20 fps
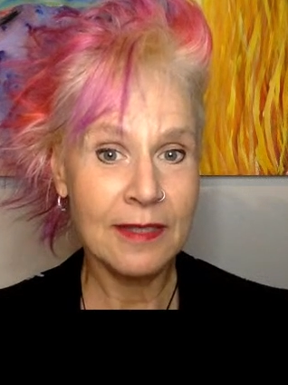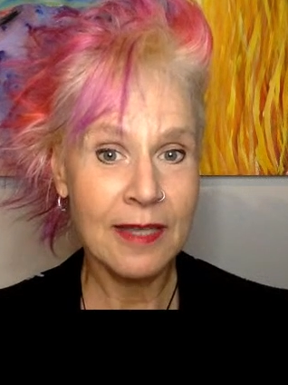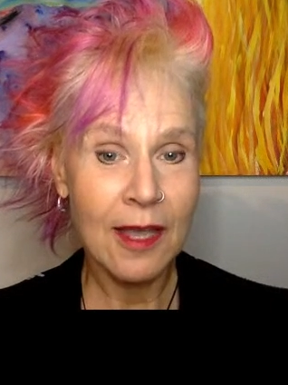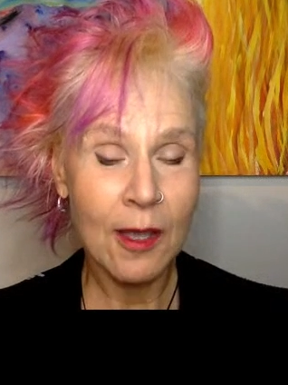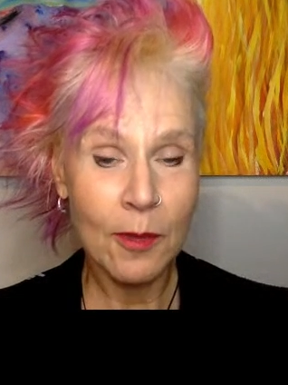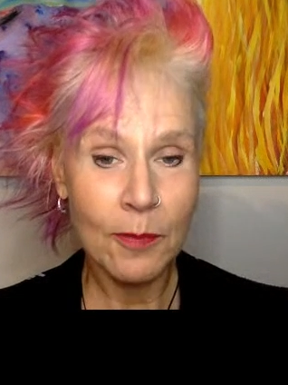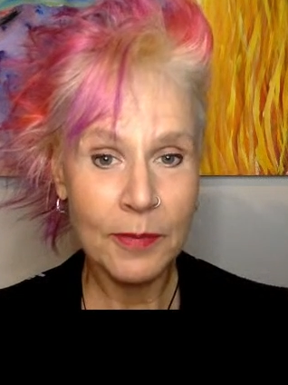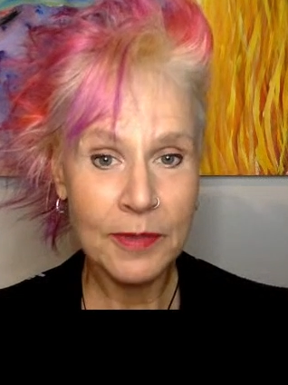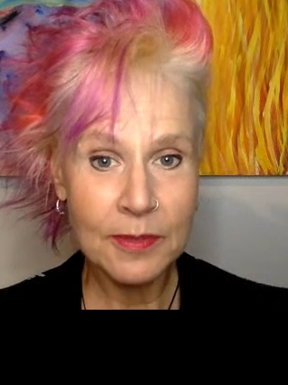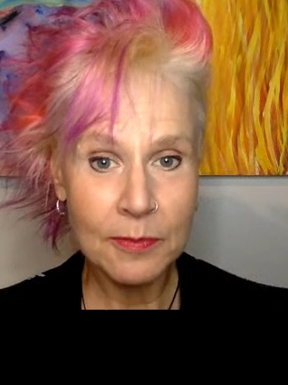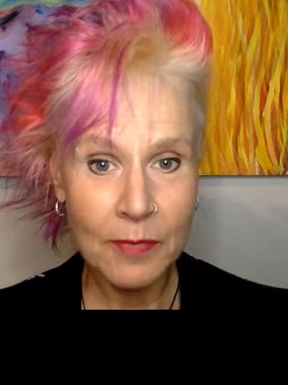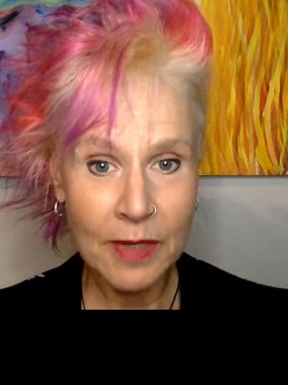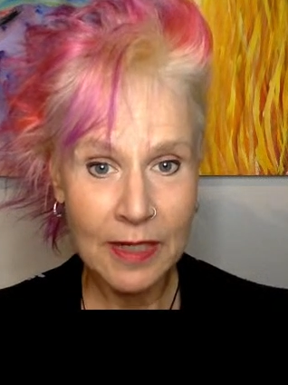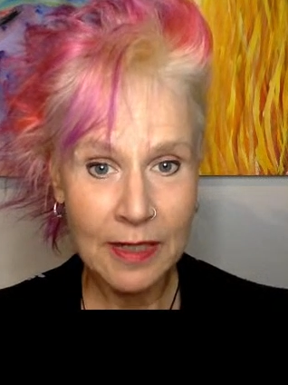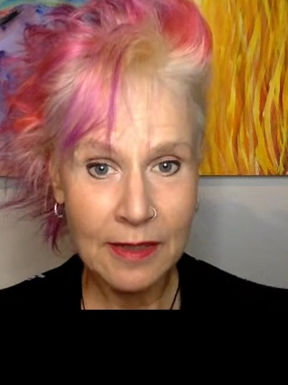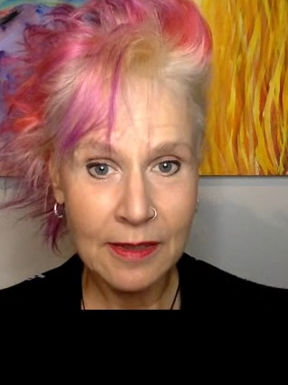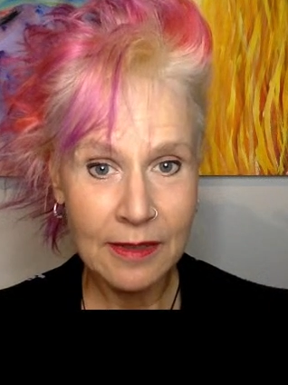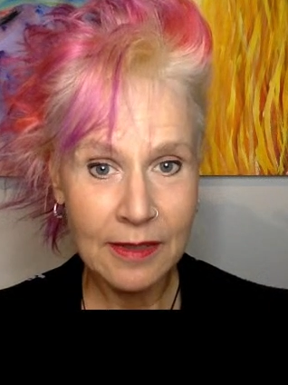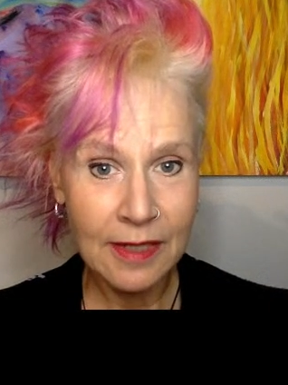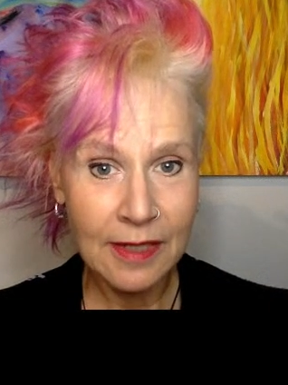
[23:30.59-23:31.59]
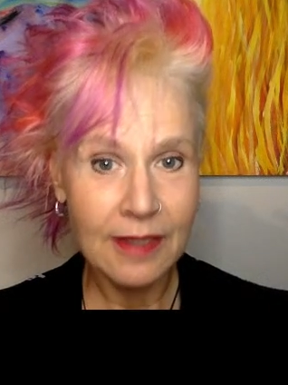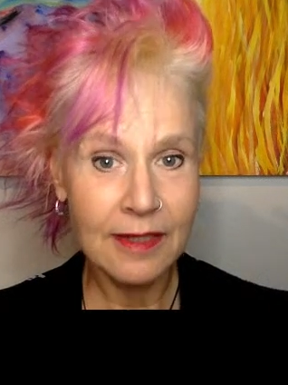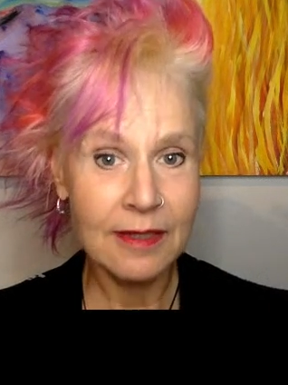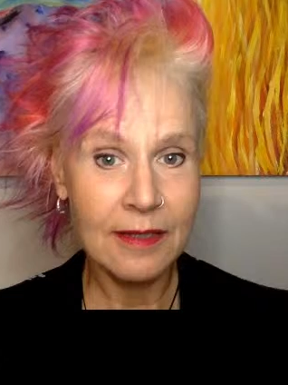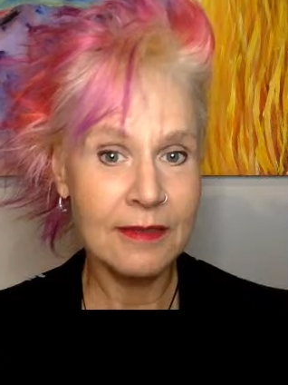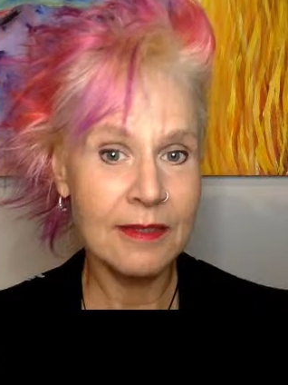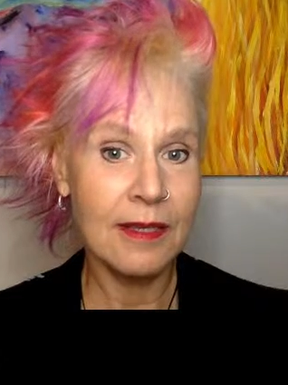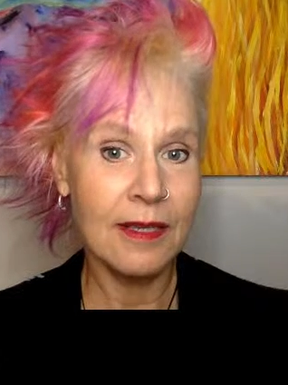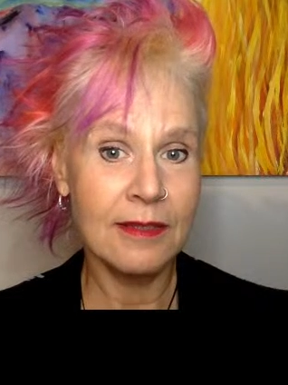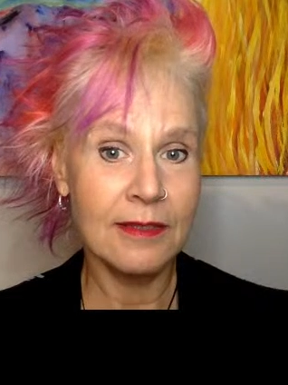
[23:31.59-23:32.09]
help as many
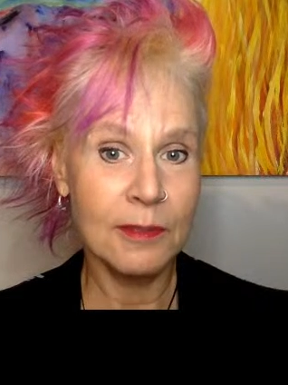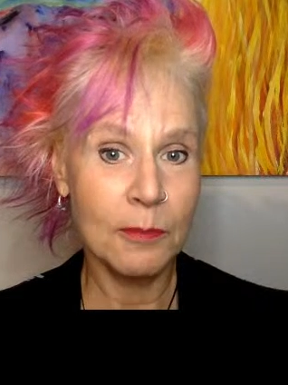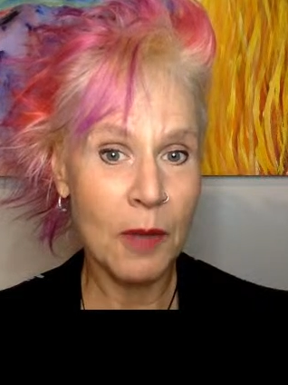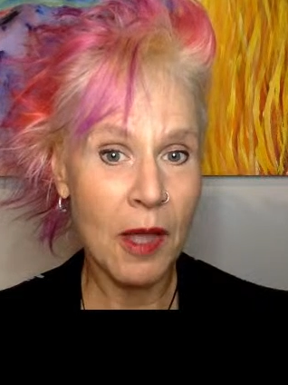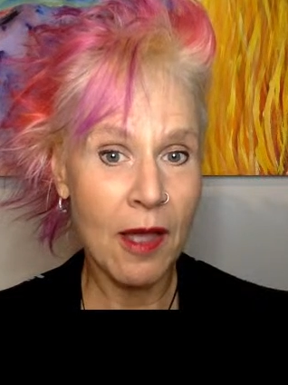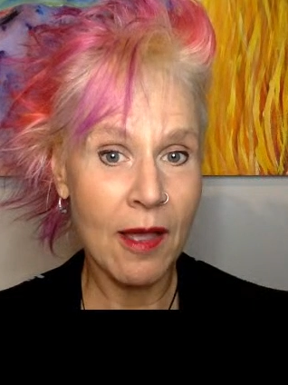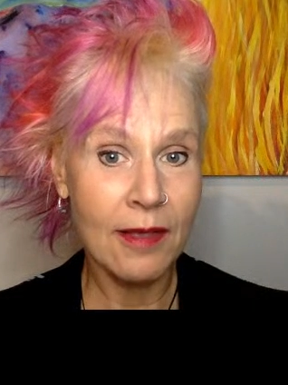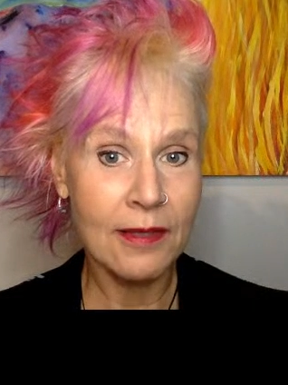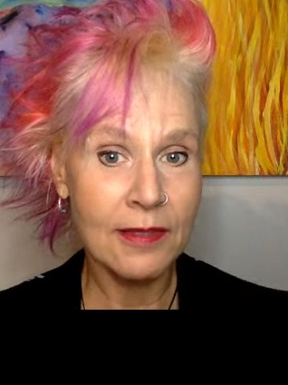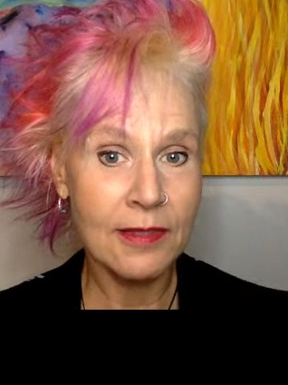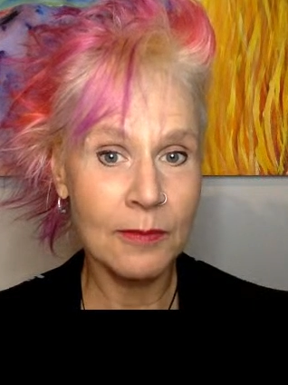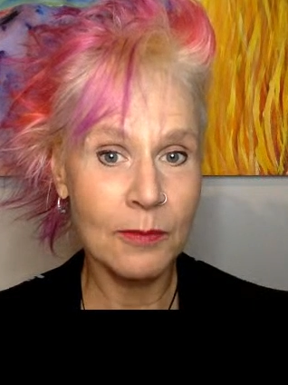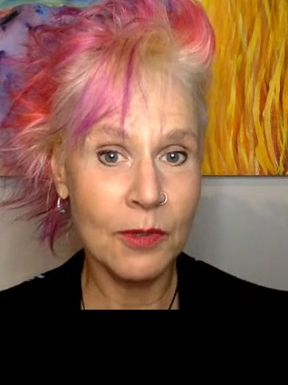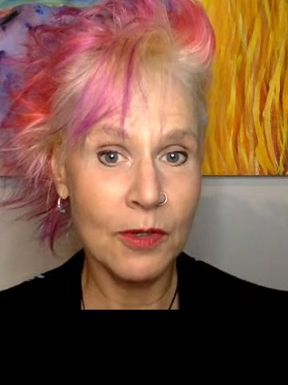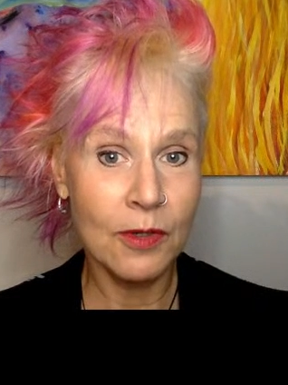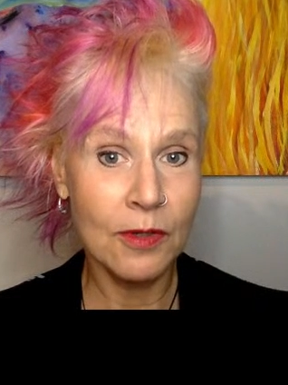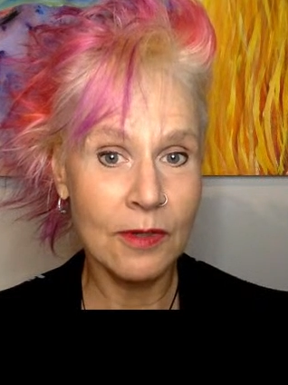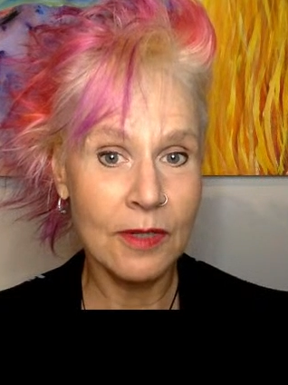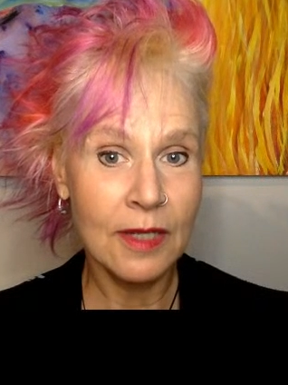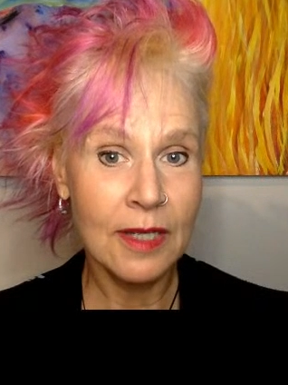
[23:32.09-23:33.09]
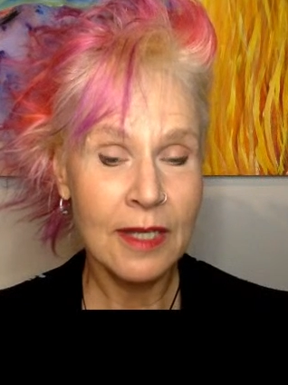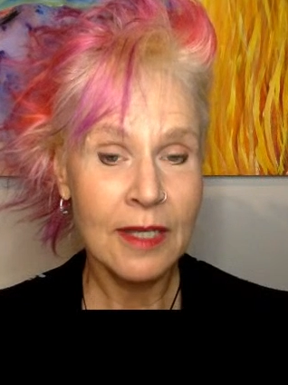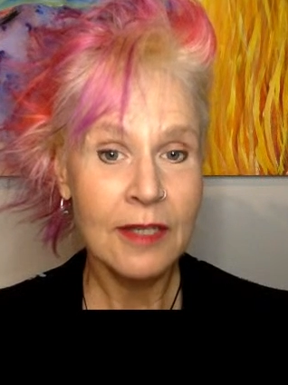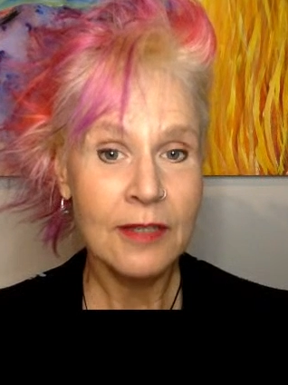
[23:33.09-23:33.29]
kids as possible,